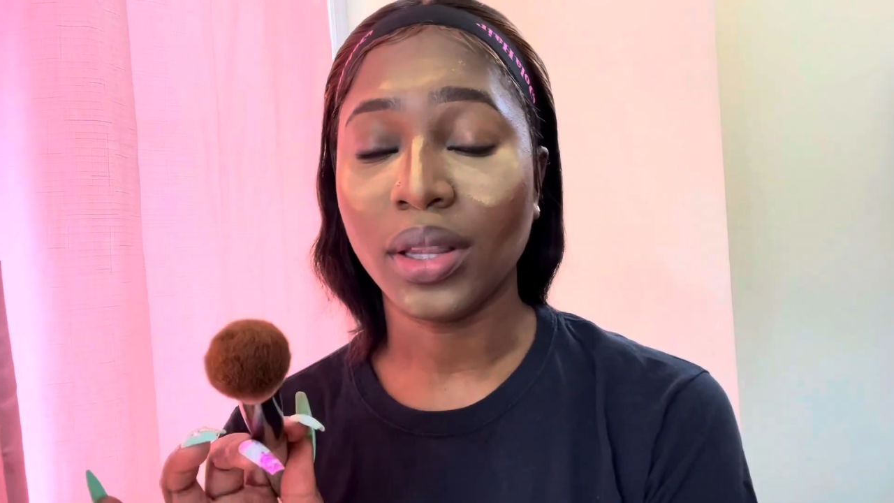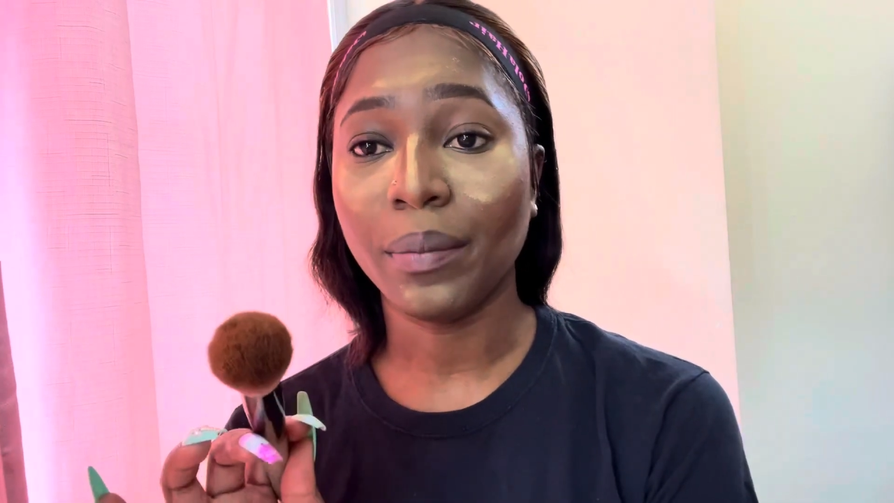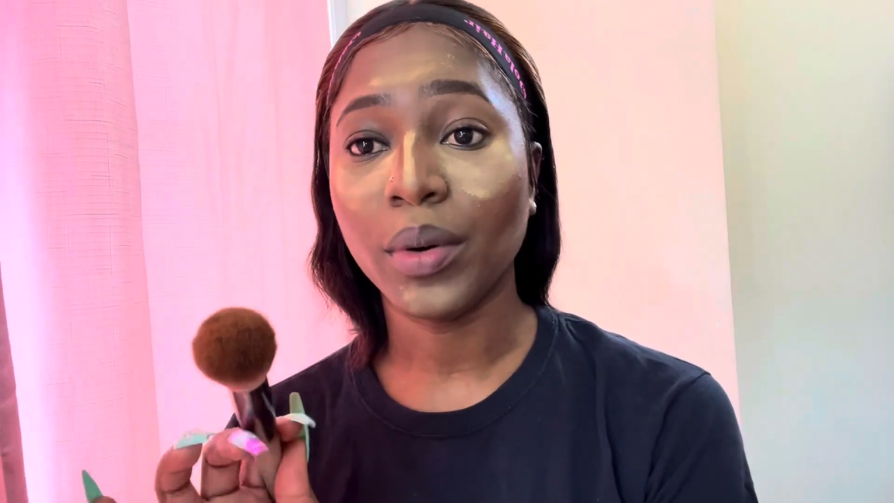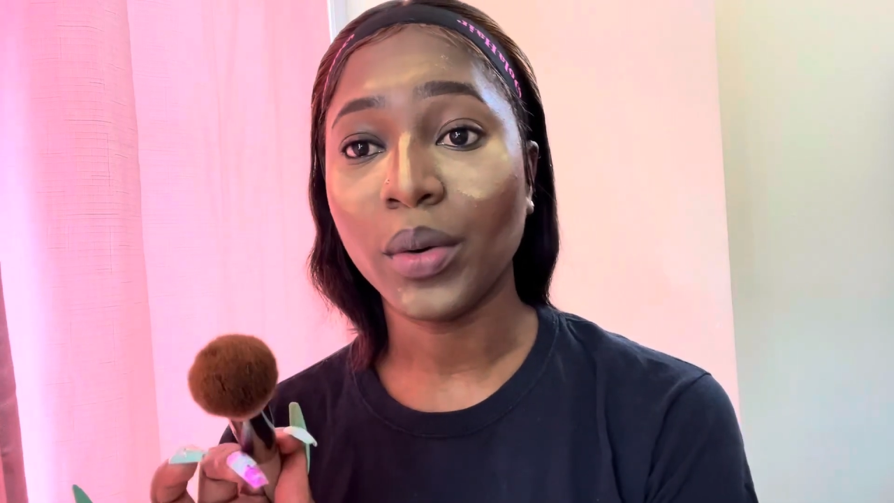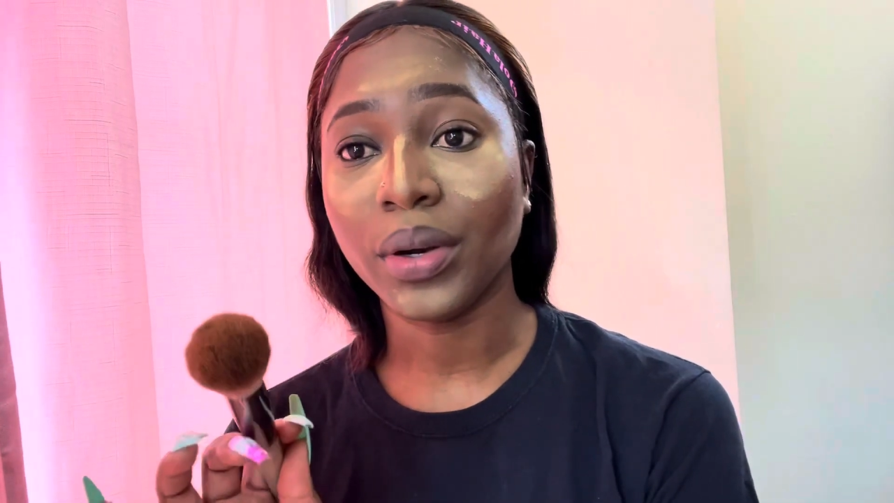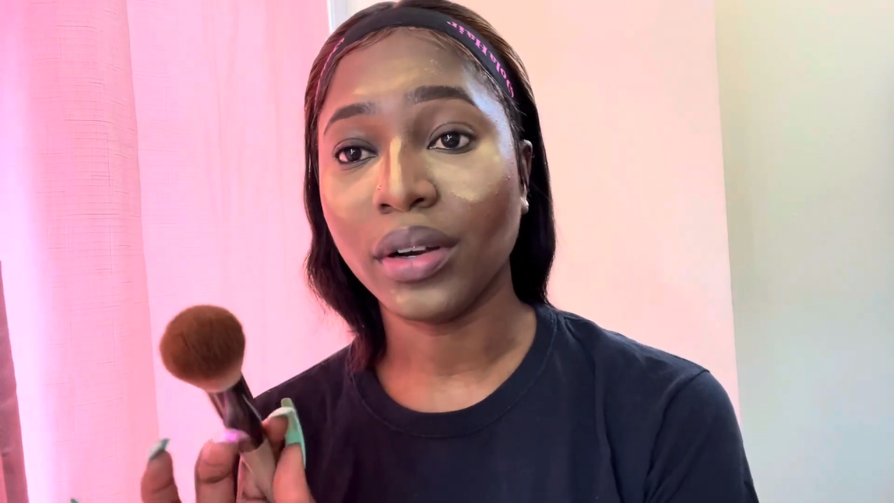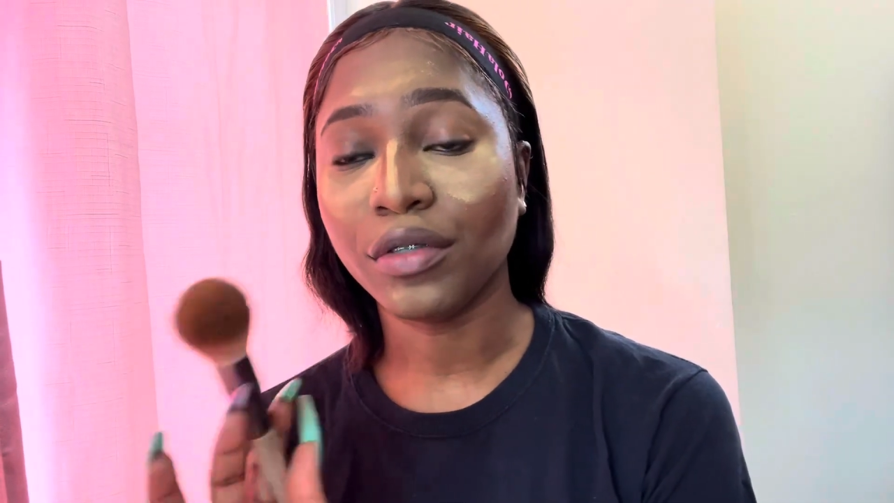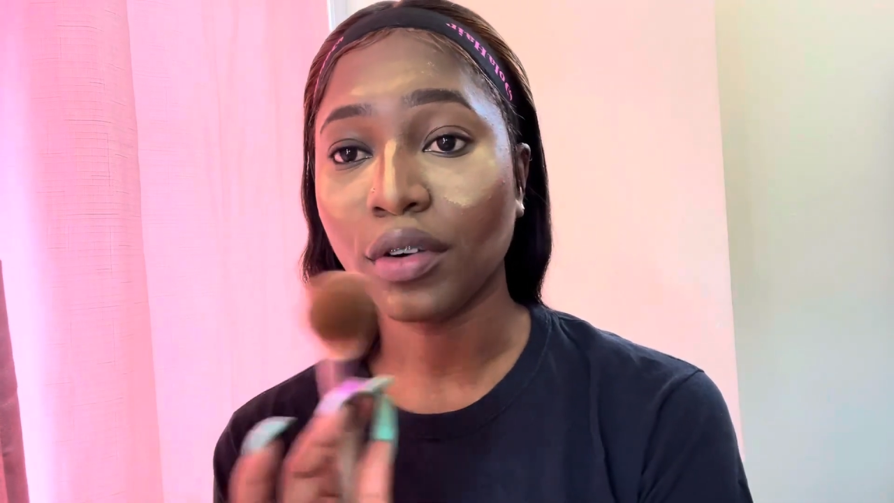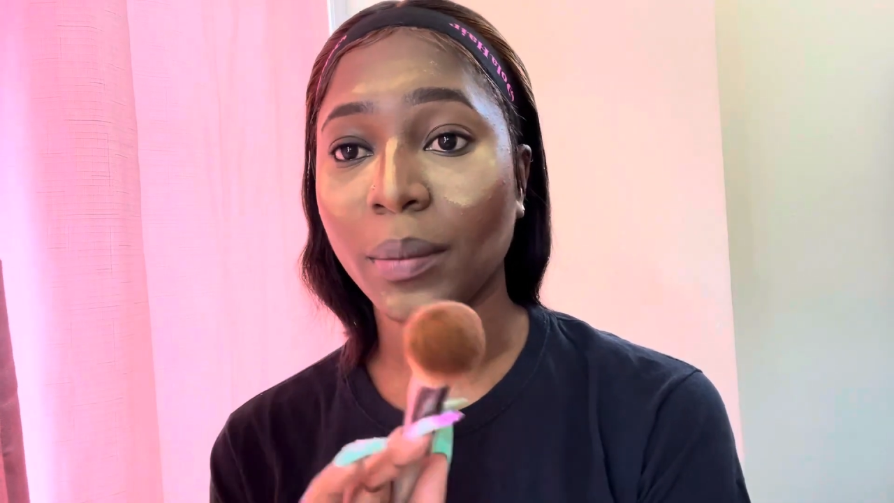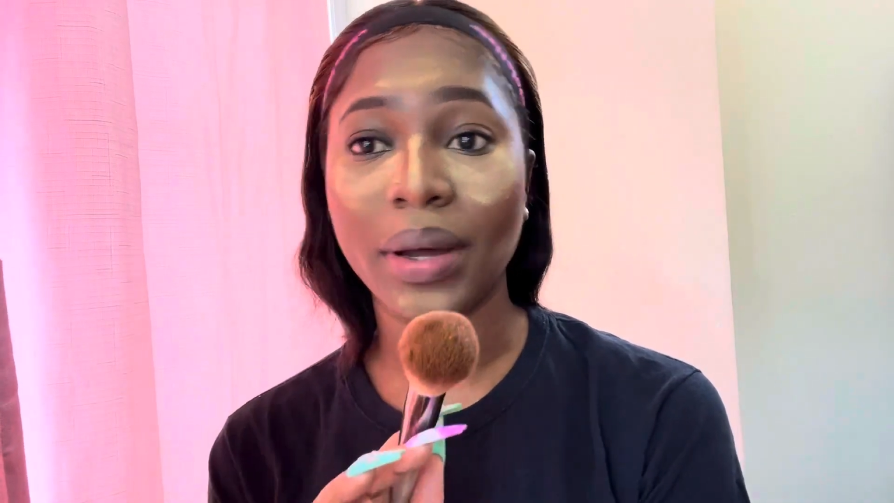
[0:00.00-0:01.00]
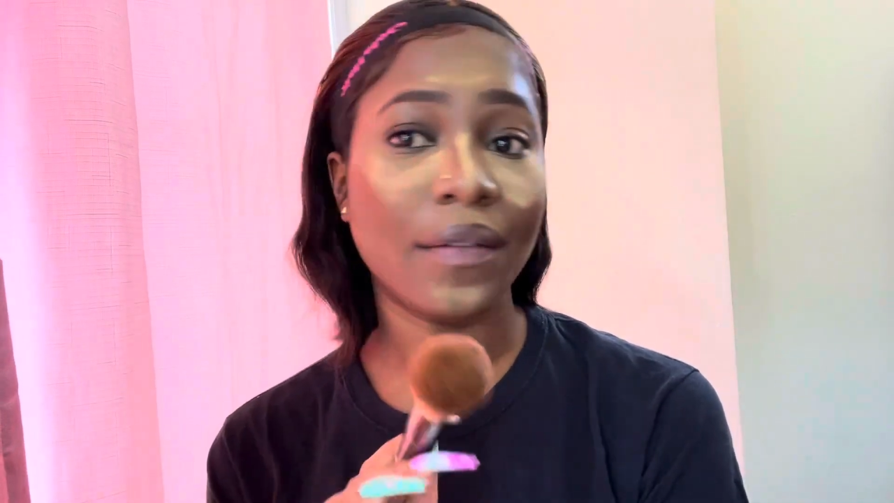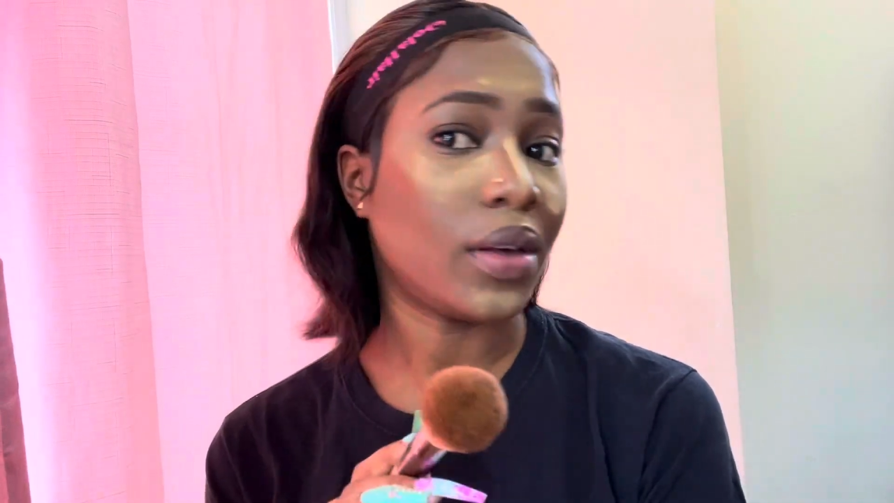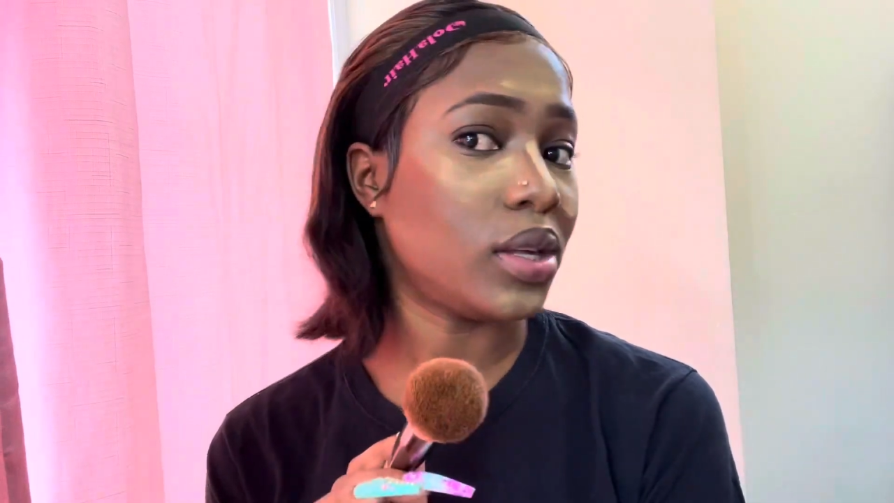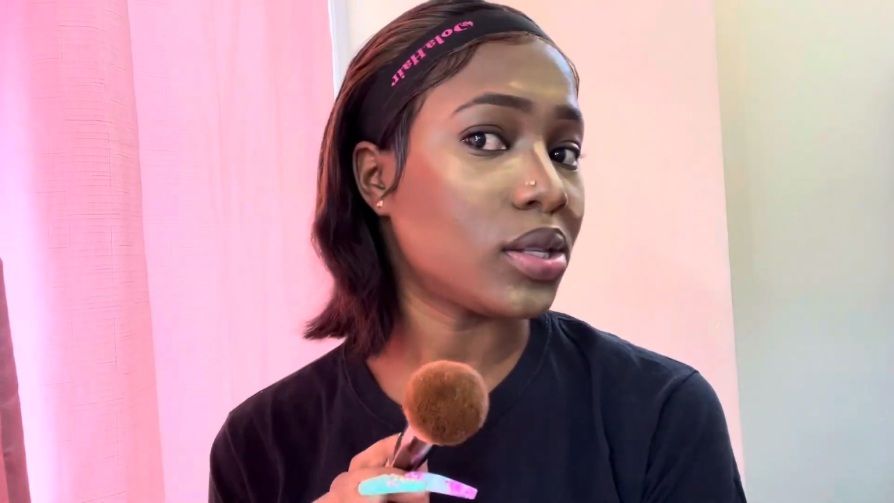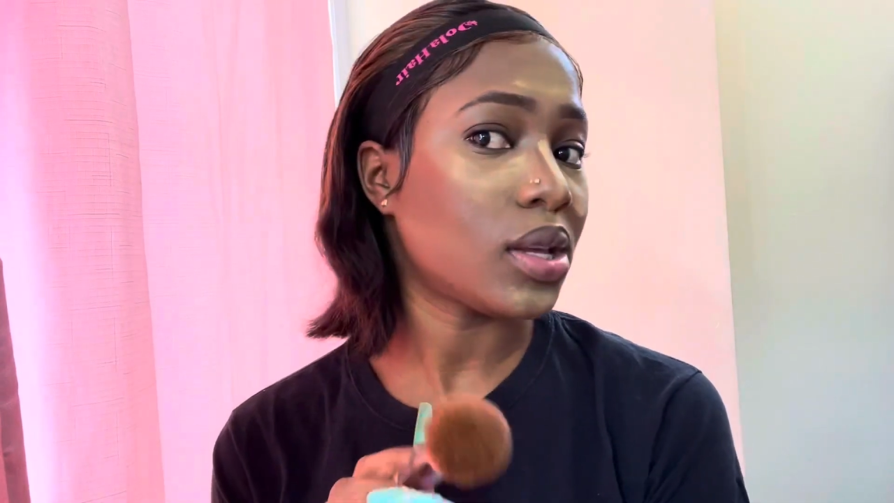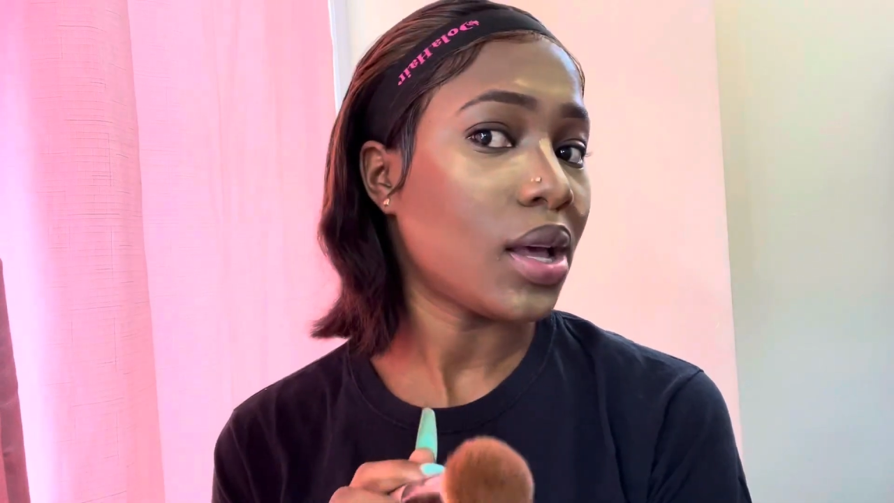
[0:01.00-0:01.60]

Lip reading: powder from my face,